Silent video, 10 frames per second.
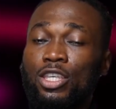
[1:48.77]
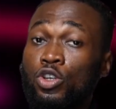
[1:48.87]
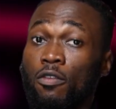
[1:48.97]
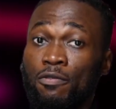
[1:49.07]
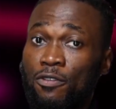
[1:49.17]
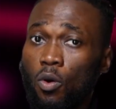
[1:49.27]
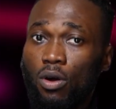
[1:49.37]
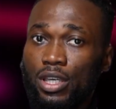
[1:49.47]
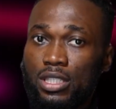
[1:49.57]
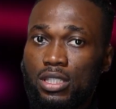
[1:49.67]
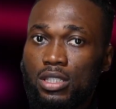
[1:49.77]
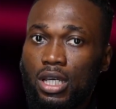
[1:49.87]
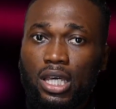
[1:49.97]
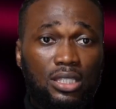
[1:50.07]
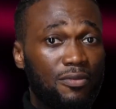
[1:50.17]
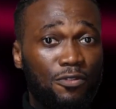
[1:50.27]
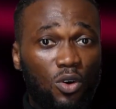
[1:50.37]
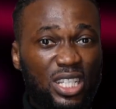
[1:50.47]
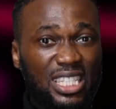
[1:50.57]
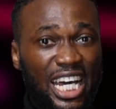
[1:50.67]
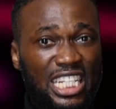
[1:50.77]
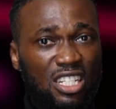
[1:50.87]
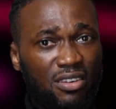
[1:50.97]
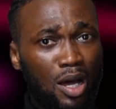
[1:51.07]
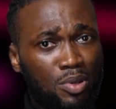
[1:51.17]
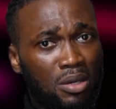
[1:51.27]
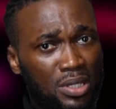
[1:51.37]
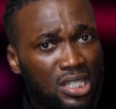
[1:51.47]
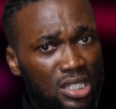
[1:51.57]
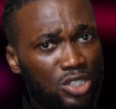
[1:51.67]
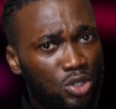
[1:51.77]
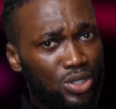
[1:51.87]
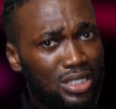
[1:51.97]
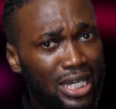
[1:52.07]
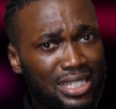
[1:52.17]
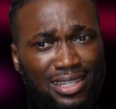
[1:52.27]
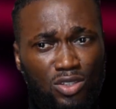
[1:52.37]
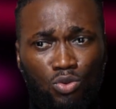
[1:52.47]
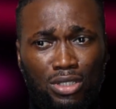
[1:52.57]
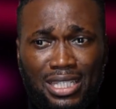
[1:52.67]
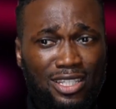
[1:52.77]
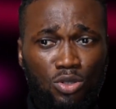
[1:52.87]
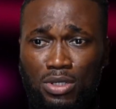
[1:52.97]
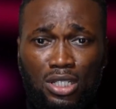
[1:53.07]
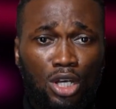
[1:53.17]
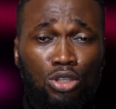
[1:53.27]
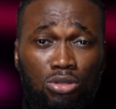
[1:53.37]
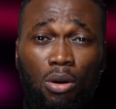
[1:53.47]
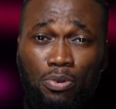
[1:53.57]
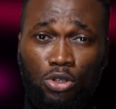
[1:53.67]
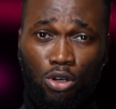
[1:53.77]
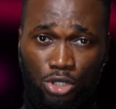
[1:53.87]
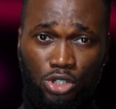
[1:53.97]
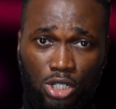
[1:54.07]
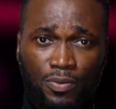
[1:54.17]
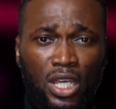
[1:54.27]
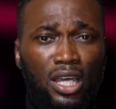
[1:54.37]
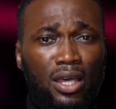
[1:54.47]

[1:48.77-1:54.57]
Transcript: your voice? It's The Voice Nigeria, baby. Do you understand? It has to be top notch.